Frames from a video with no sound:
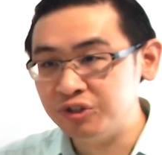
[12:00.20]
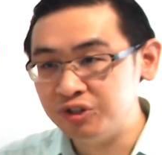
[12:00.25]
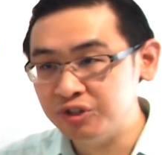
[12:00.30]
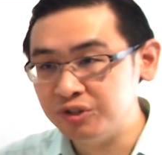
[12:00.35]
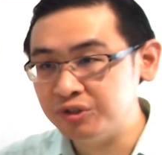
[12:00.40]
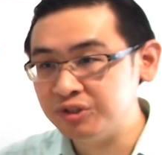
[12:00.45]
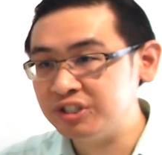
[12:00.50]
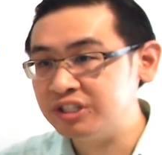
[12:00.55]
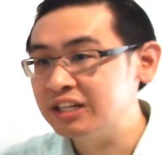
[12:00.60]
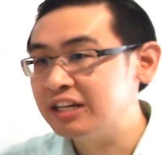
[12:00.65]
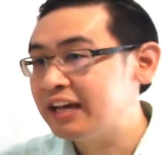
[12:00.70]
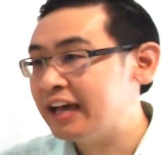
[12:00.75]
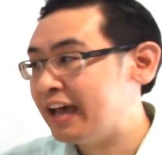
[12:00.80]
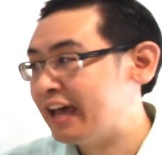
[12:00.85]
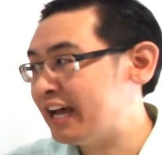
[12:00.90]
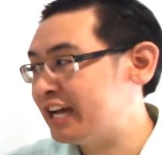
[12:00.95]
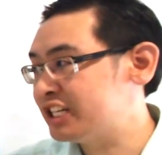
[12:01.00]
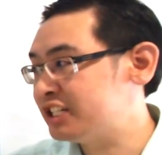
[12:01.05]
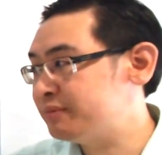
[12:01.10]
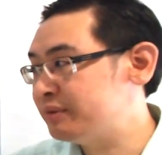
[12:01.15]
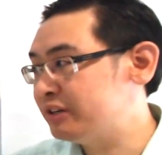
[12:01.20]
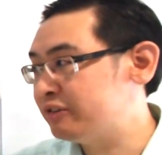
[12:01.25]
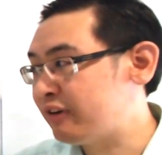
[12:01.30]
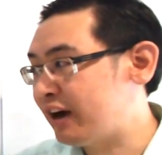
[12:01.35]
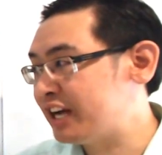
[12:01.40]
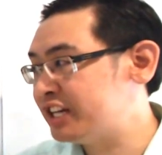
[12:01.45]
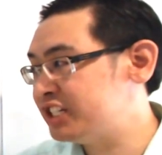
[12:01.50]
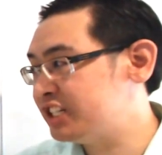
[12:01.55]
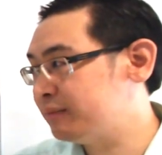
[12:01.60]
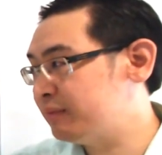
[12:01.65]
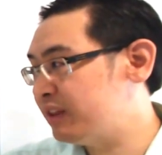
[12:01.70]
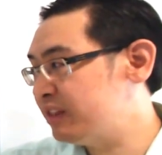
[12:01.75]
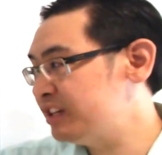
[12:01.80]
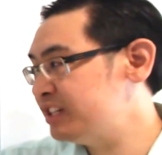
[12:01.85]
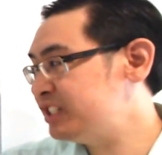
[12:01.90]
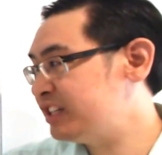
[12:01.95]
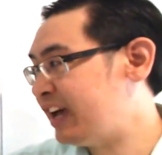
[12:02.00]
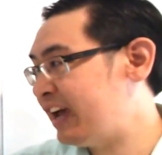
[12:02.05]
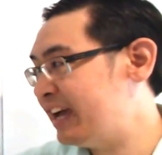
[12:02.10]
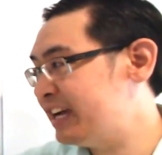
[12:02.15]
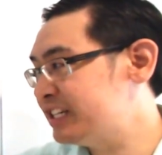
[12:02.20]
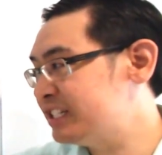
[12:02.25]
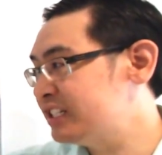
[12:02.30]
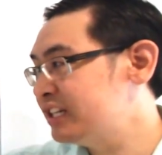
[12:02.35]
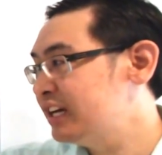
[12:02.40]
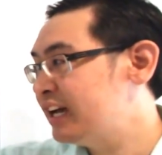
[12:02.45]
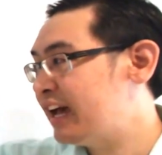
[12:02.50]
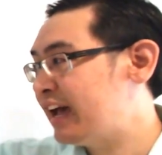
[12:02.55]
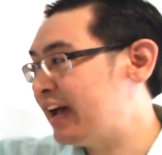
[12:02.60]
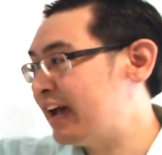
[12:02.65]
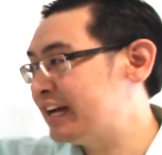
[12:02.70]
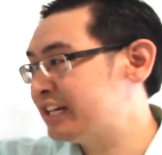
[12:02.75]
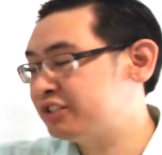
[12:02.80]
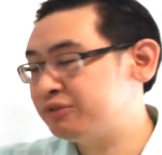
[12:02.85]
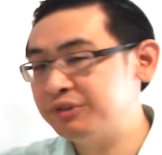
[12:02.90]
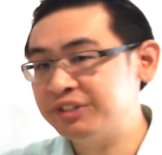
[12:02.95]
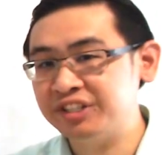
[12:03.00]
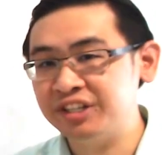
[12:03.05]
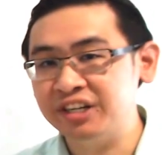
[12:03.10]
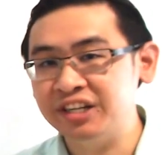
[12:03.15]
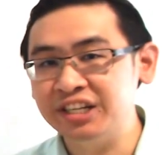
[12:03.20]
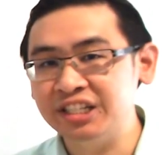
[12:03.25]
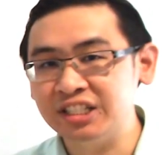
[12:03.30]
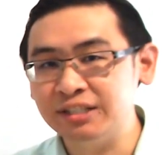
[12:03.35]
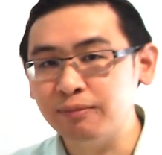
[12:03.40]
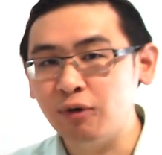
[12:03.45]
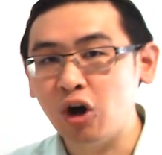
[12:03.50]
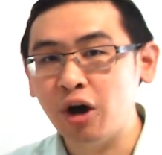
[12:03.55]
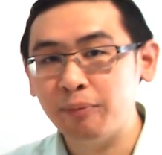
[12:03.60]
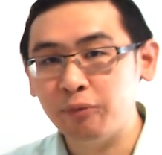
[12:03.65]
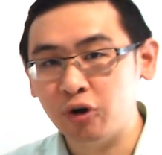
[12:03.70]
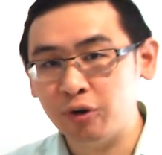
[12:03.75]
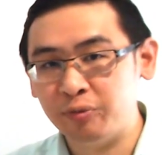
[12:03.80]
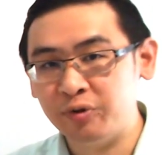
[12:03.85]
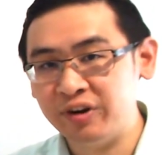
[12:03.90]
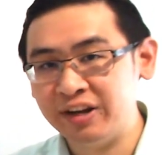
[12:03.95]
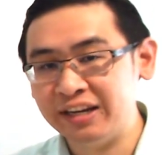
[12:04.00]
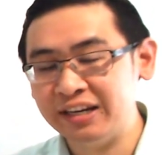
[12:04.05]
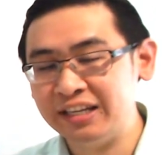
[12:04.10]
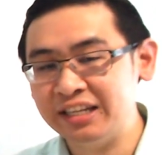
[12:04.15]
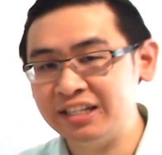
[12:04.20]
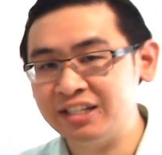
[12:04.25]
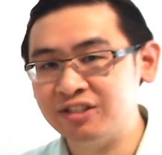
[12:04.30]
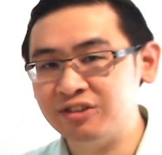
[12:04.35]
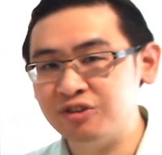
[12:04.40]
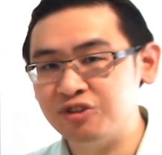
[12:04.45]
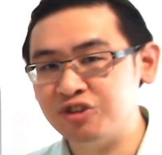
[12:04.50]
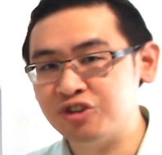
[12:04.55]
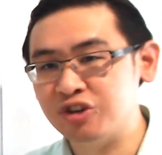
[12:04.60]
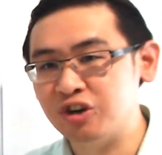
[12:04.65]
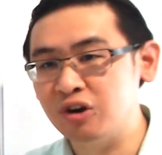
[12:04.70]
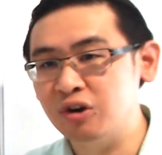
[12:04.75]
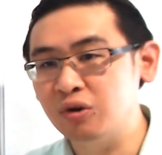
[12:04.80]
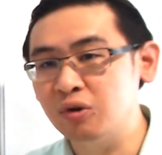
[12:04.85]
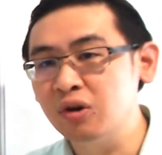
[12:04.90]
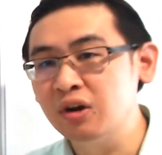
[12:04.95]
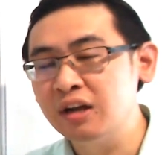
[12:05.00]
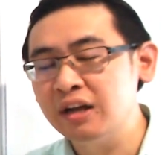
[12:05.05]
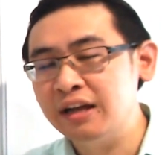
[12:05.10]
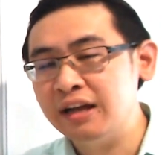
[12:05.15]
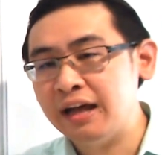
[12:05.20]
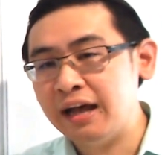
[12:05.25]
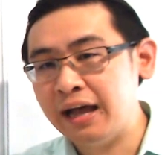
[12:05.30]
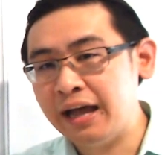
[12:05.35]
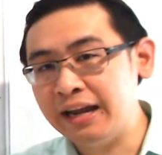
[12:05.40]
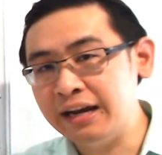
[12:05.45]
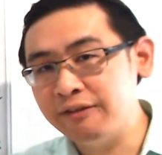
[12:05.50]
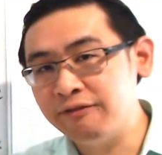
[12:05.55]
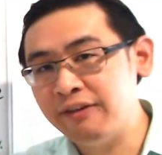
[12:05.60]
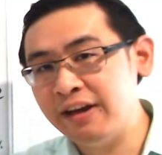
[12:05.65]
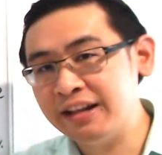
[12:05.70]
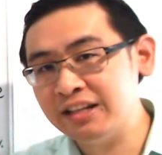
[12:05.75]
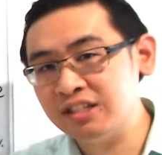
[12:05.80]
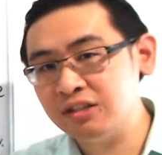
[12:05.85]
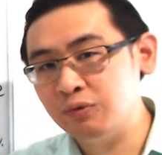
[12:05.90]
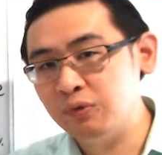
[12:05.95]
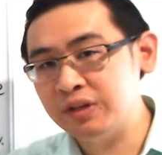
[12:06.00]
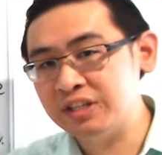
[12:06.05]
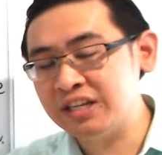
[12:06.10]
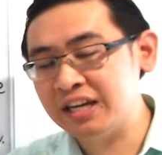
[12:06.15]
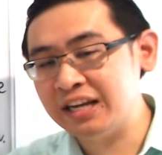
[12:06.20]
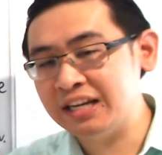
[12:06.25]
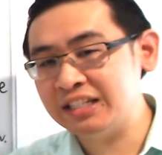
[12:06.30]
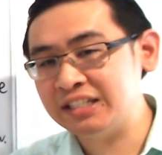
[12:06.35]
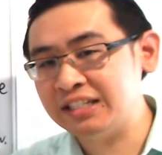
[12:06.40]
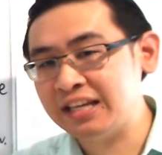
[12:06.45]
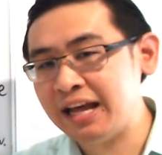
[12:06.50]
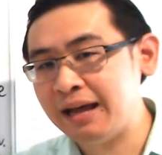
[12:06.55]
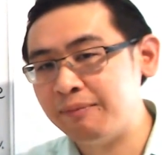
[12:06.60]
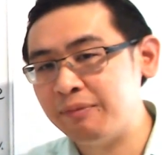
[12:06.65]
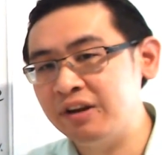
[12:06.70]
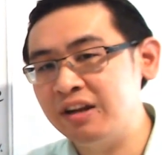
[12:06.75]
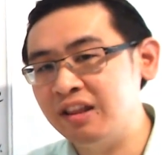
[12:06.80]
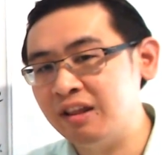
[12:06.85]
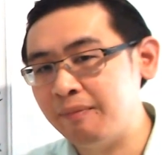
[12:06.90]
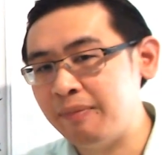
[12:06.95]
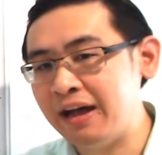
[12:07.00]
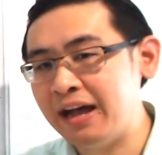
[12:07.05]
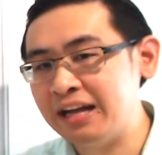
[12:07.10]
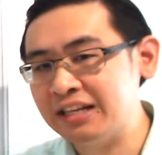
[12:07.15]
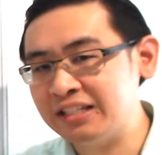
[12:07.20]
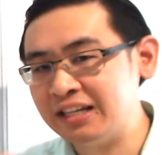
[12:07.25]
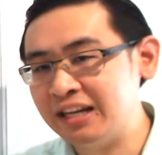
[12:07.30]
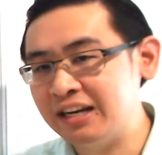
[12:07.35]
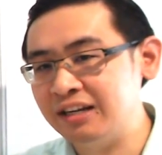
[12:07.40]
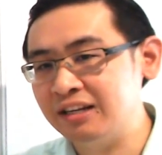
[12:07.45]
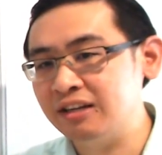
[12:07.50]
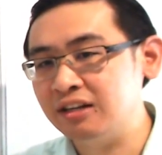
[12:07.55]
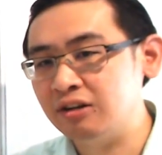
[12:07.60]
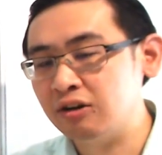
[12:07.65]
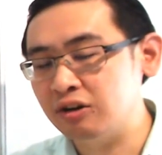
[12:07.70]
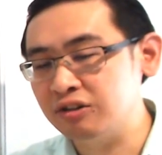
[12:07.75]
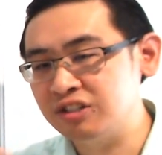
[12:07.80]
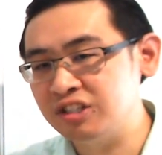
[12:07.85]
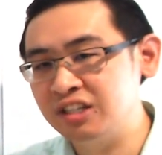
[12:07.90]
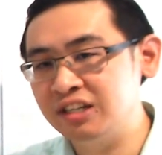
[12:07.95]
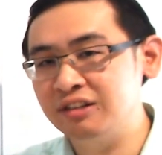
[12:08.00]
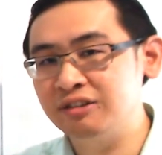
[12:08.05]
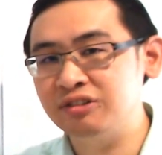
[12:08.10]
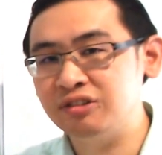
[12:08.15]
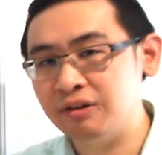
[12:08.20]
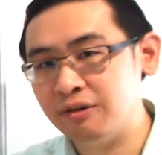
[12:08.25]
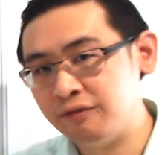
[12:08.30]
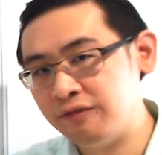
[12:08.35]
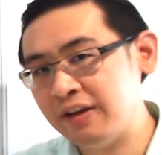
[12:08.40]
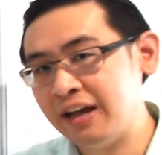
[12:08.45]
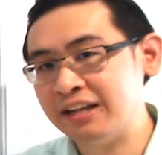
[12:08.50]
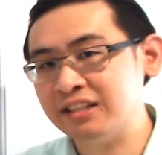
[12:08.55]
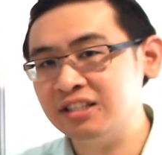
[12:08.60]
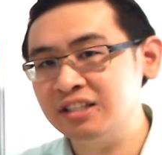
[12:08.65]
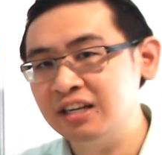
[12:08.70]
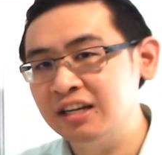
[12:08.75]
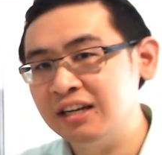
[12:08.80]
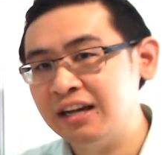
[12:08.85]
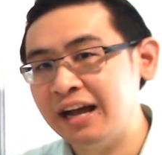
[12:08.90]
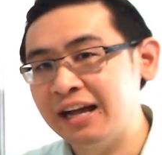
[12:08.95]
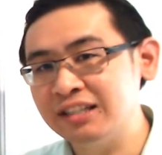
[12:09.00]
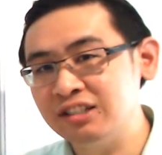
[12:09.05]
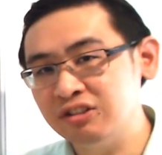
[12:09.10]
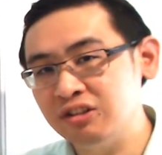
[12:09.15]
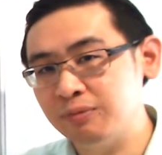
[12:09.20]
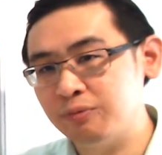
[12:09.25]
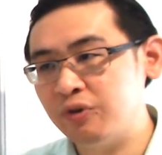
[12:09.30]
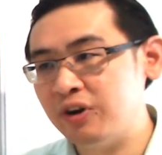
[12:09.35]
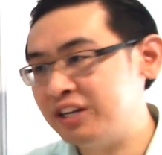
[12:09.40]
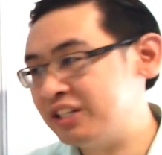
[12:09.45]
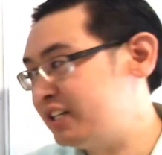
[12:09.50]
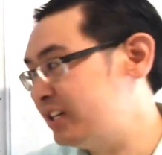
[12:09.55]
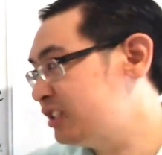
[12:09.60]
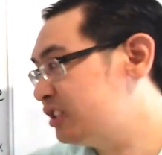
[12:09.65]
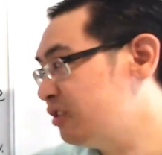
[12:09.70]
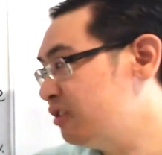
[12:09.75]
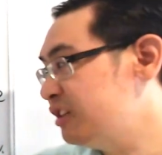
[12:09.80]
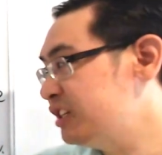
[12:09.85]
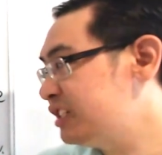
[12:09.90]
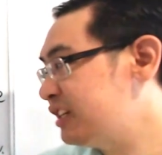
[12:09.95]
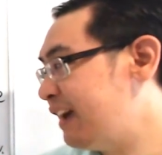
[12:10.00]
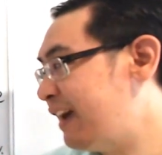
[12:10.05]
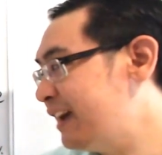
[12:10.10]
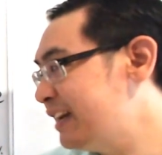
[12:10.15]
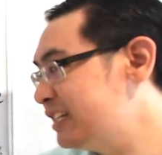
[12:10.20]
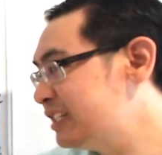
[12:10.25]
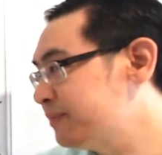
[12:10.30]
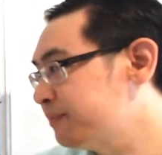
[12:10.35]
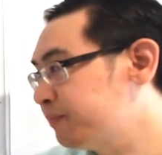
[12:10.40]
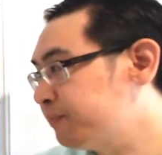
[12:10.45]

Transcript: use has been rising, but in this case, has risen is more appropriate. Is to show an event which has happened in the past and continues to affect until the present. So in this case,